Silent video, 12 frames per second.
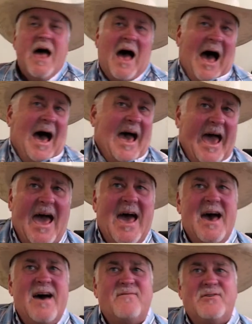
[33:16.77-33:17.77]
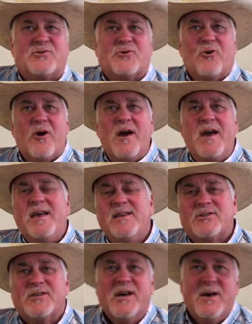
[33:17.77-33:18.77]
I have His
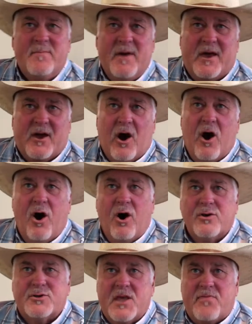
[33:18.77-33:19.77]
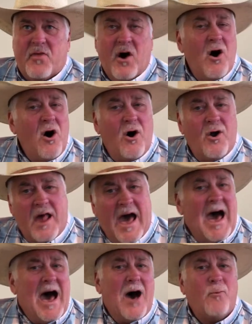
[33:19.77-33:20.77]
grace because He thought
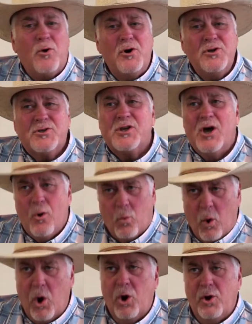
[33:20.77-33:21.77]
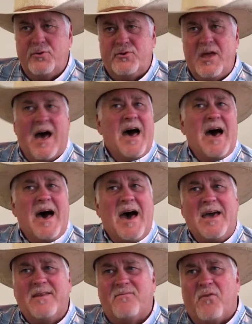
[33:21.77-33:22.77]
I was worth
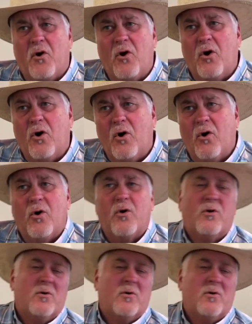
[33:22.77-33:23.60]
dying for.